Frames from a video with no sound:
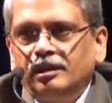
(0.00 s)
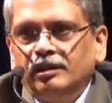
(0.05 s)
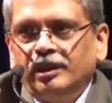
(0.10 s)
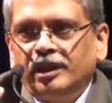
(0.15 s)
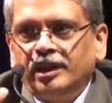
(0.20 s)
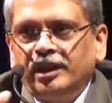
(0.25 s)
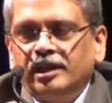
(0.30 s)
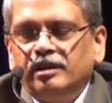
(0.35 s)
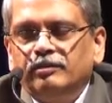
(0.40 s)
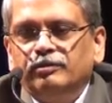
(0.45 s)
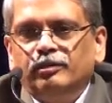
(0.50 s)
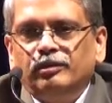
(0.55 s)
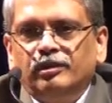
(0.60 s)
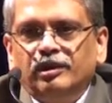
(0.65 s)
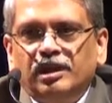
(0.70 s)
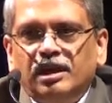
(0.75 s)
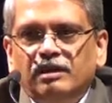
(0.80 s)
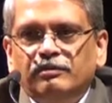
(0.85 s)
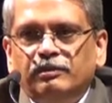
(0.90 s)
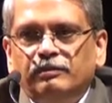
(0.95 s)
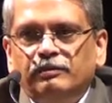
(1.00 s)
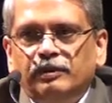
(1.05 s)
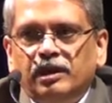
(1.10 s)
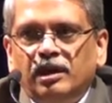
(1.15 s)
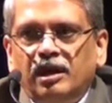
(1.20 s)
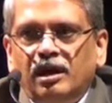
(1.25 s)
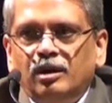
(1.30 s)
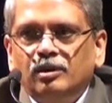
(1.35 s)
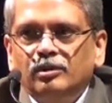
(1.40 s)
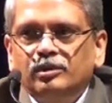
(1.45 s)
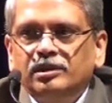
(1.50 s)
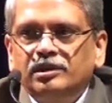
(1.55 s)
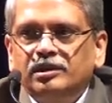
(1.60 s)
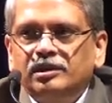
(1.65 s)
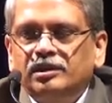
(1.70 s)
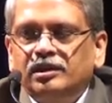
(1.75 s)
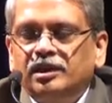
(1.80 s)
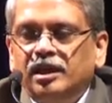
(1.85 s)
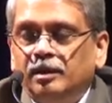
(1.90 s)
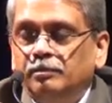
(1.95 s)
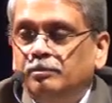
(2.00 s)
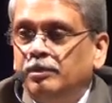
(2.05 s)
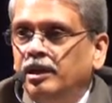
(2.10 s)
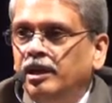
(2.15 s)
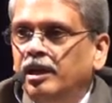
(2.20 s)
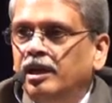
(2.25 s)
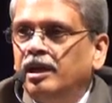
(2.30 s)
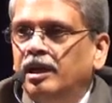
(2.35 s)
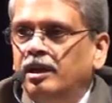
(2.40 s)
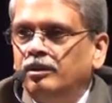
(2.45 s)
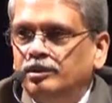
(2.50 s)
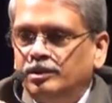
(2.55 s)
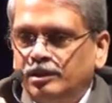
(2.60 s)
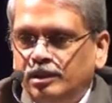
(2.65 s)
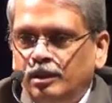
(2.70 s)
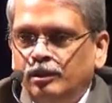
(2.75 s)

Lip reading: You can take a photograph of a house and print a house.